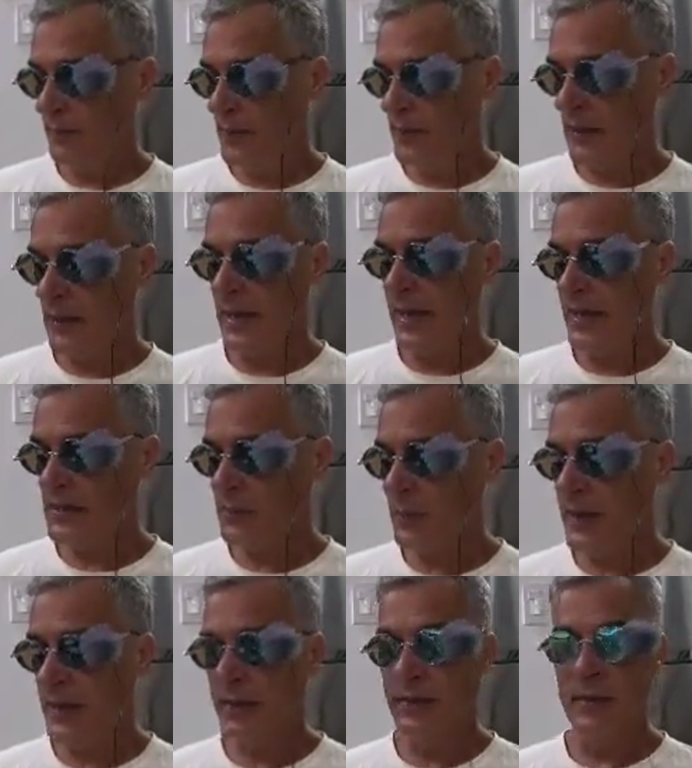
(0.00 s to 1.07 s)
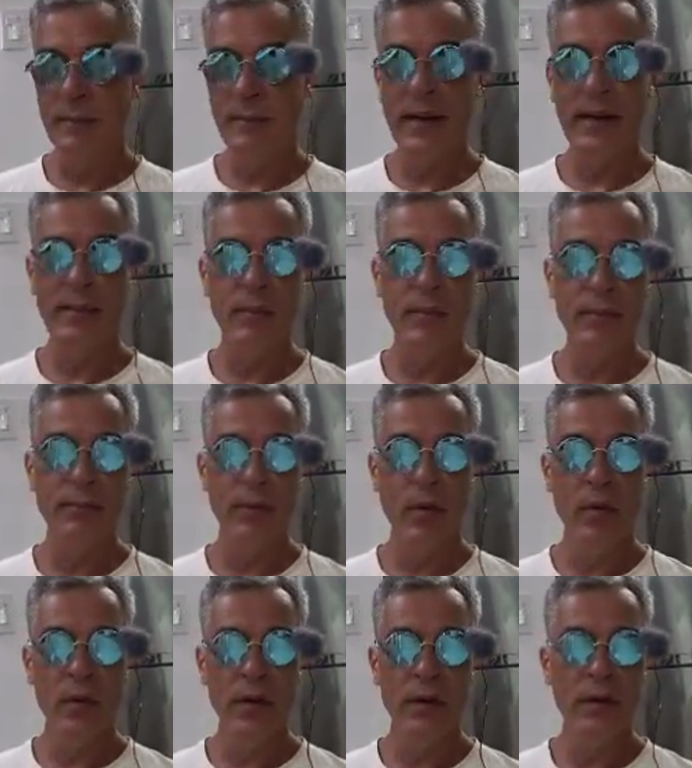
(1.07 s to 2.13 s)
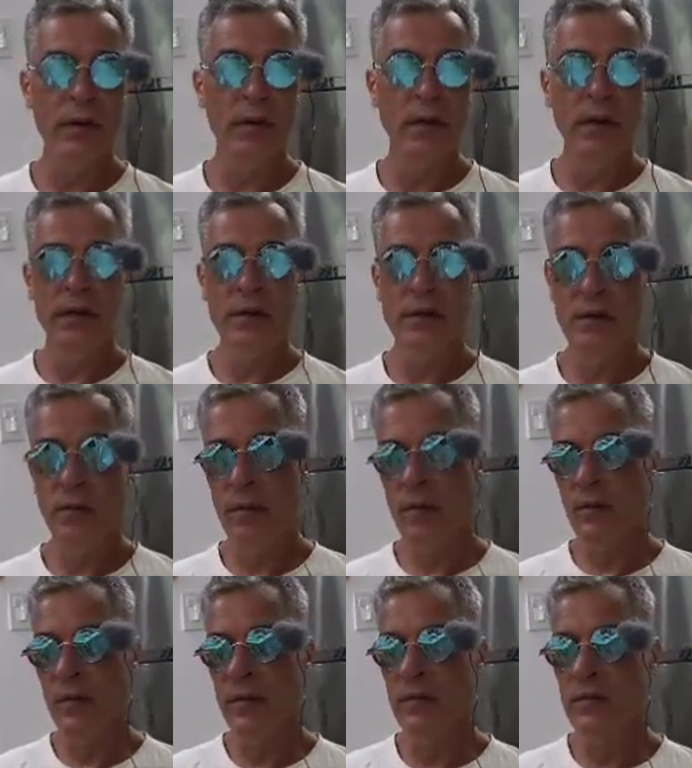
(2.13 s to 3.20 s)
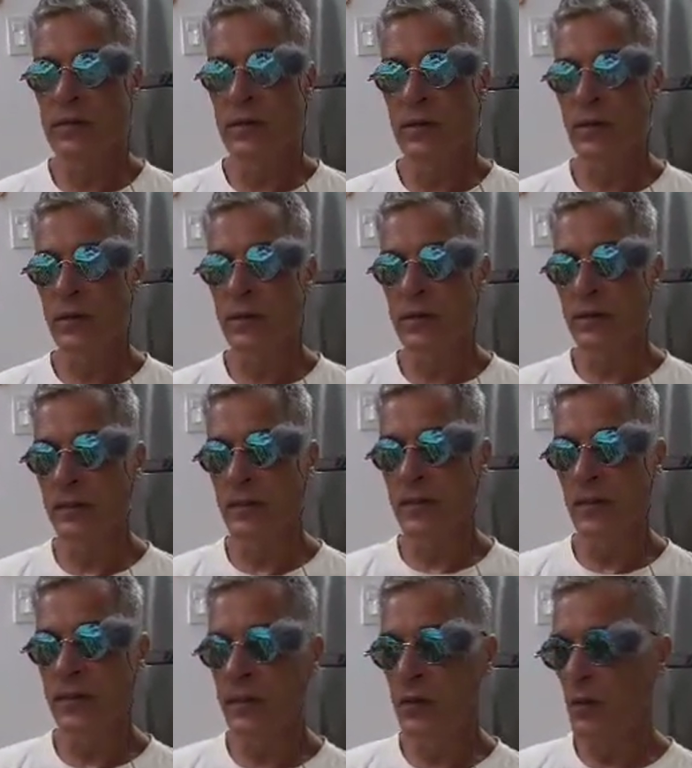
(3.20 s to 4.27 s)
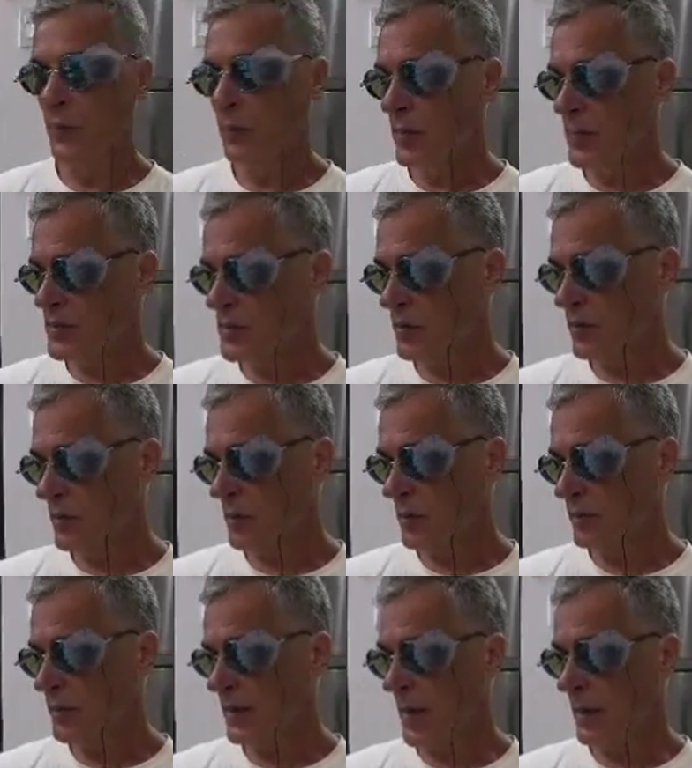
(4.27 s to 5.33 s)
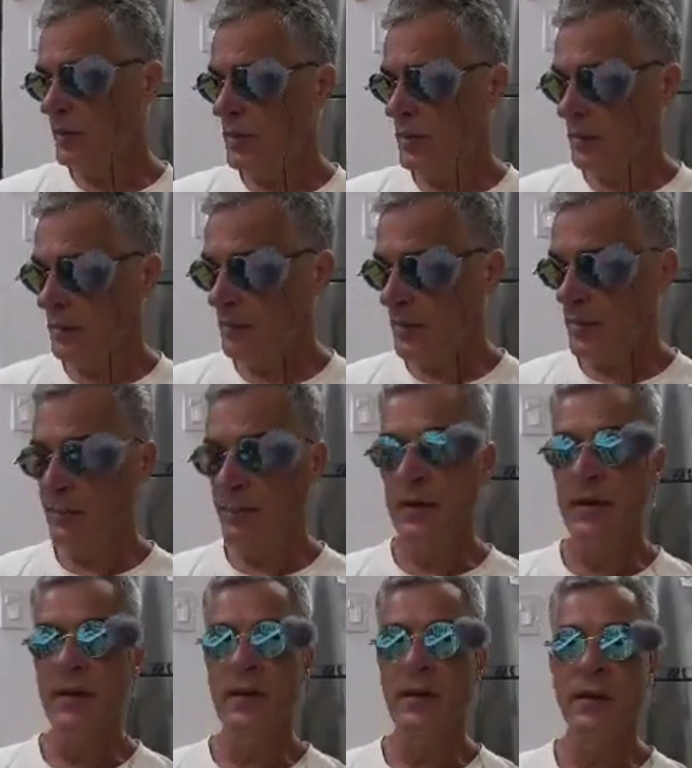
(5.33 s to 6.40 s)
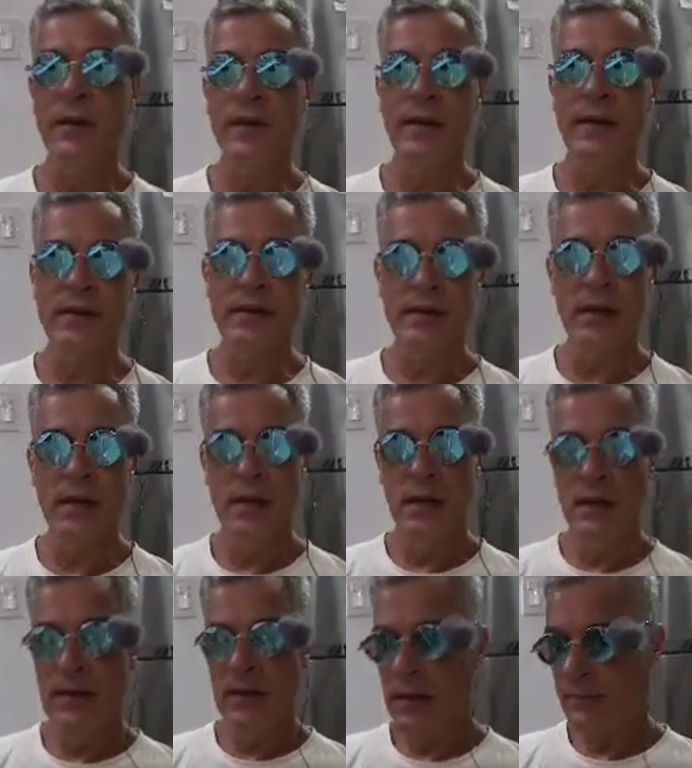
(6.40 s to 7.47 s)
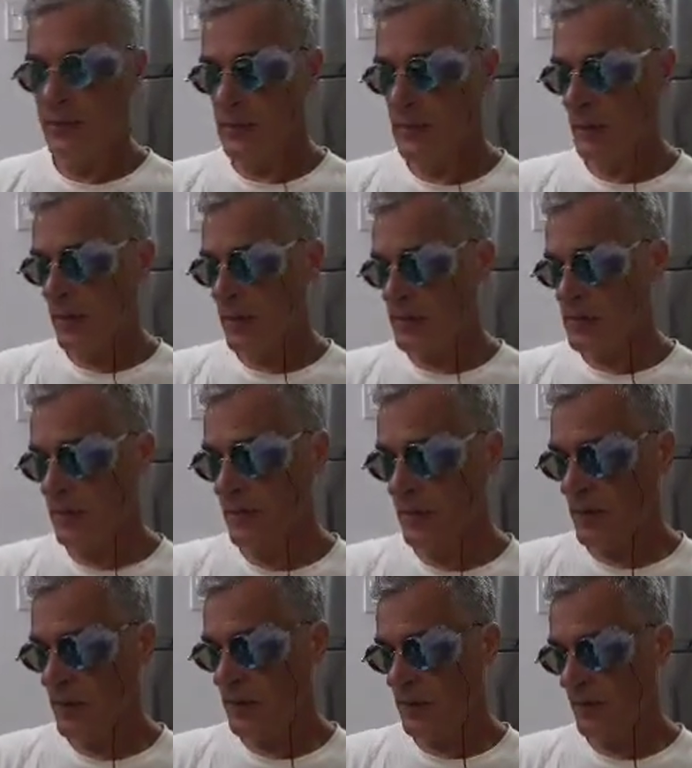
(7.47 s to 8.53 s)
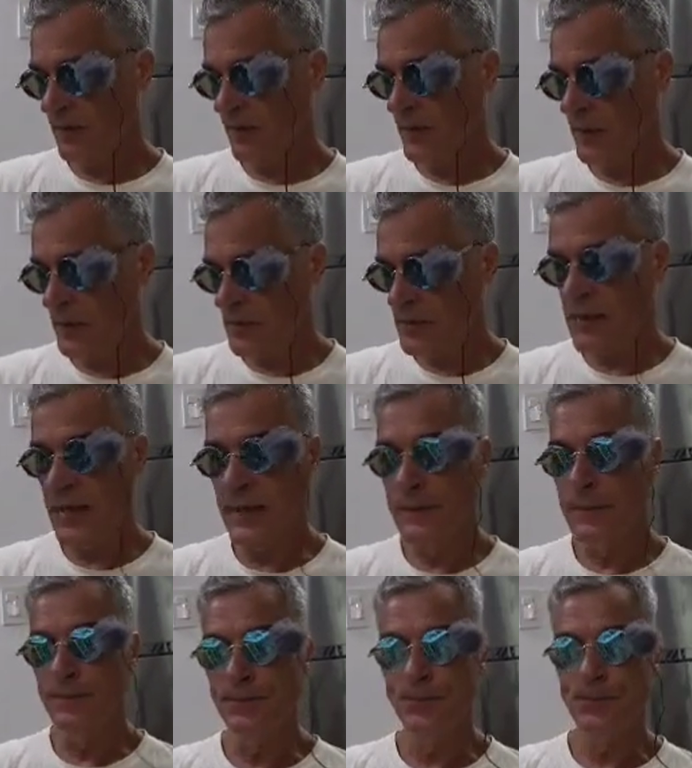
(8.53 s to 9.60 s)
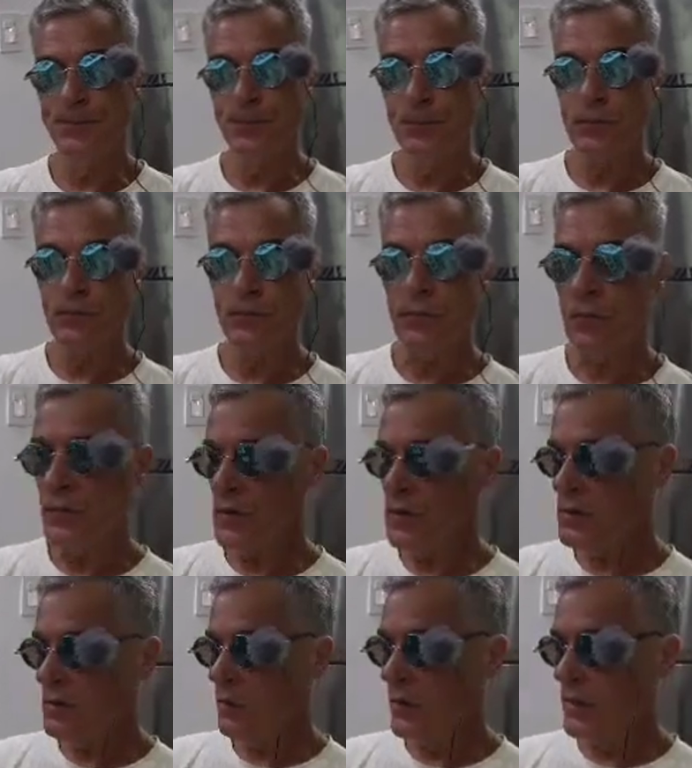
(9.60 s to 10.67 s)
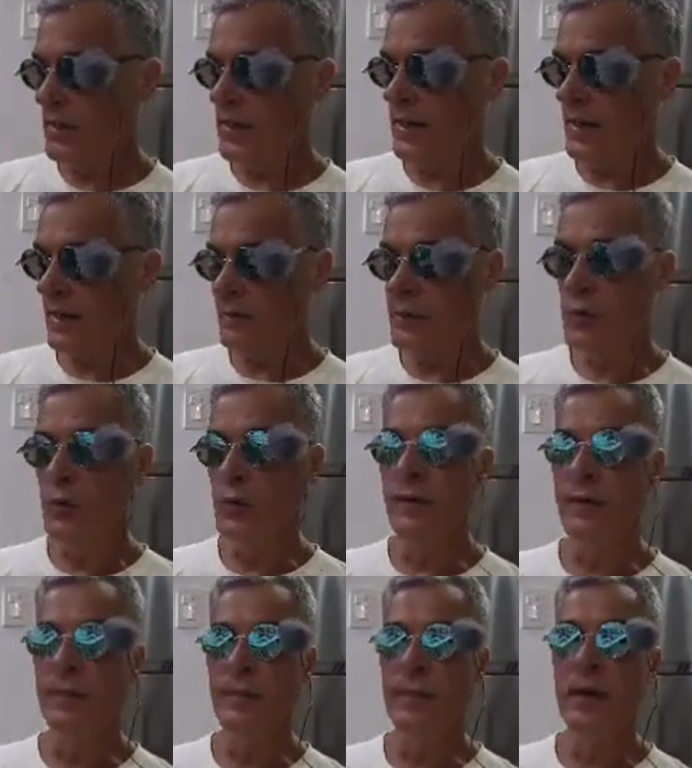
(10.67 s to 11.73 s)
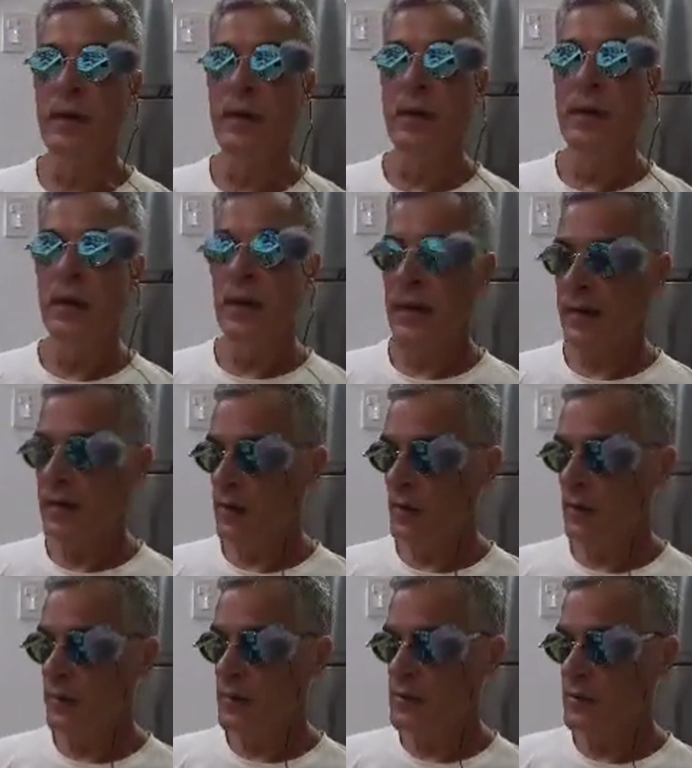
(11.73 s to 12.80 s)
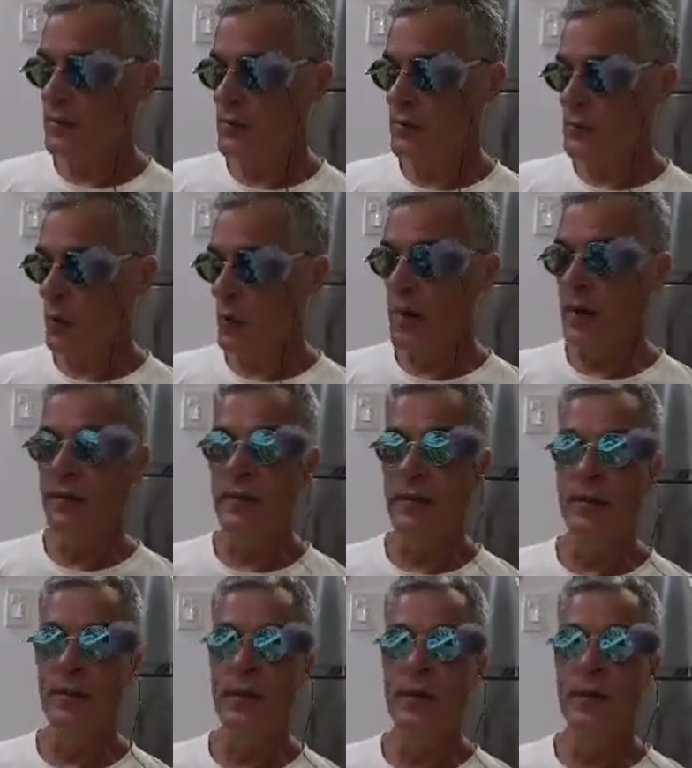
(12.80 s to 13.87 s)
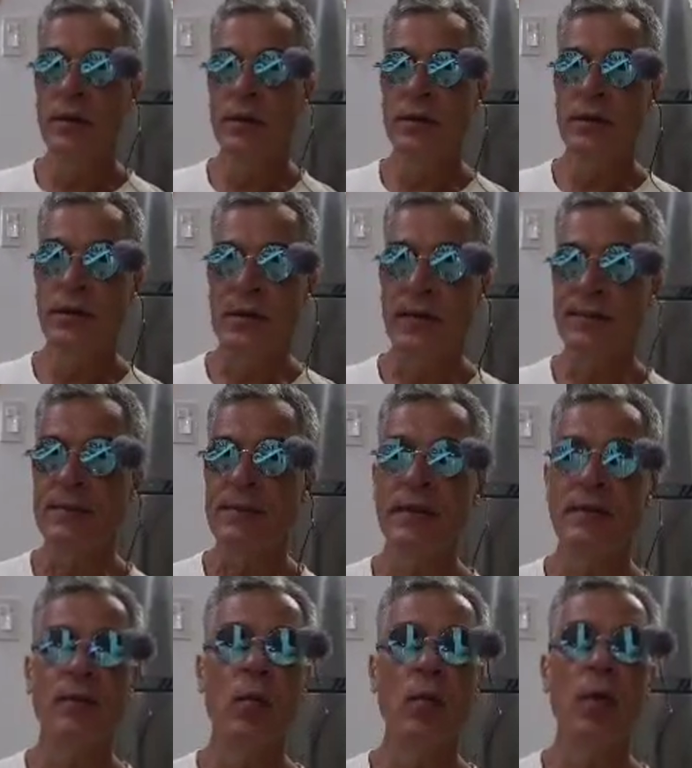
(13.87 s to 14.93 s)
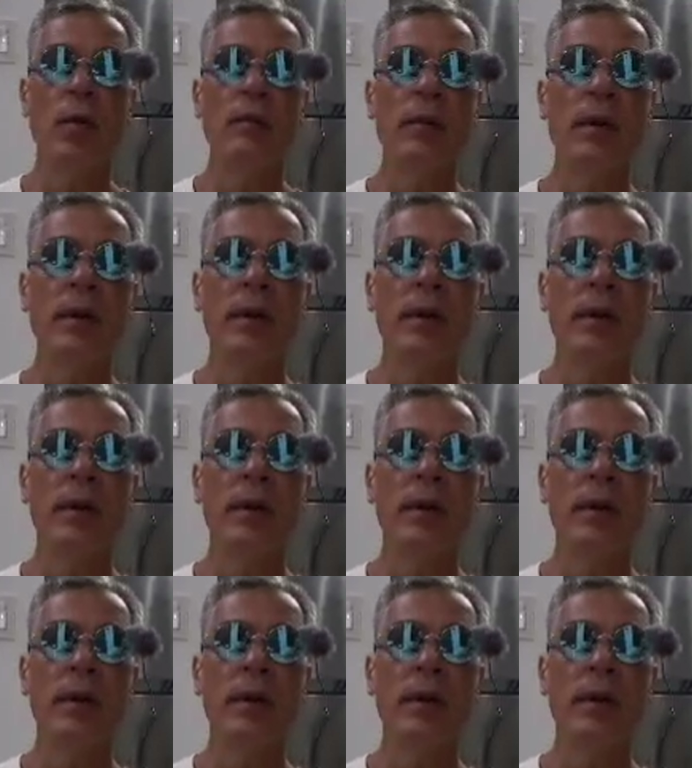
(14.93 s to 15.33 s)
The glass pot on the bottom we broke, so we were using it on the old pressure cooker. But I'm going to pick up another one of these. I'm just watching for a sale, so we can have 2 of them. I can always use one of them to keep stuff warm.